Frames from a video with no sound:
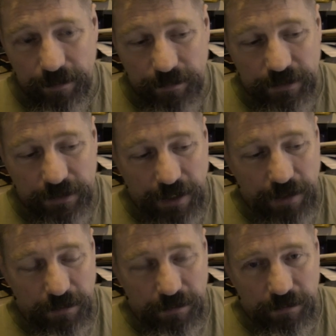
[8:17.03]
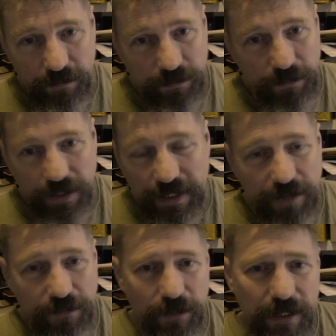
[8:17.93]
So we
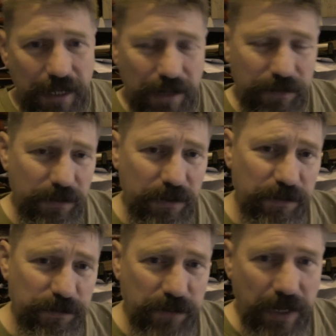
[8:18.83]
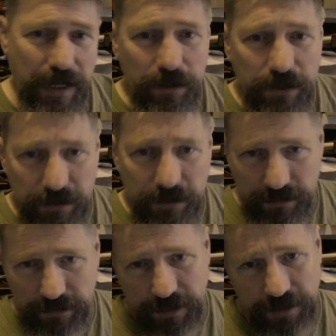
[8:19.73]
get through thousands of
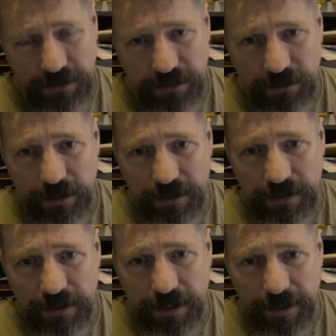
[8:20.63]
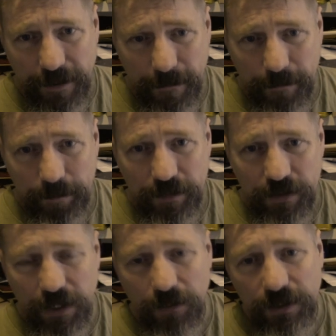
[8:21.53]
sets of strings a year.
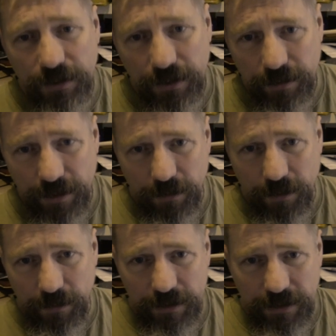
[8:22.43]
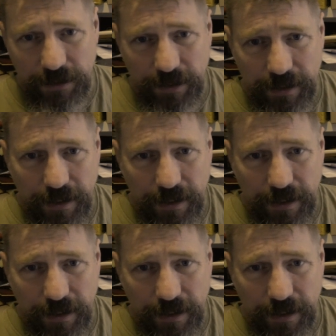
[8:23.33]
So we do know what we're doing.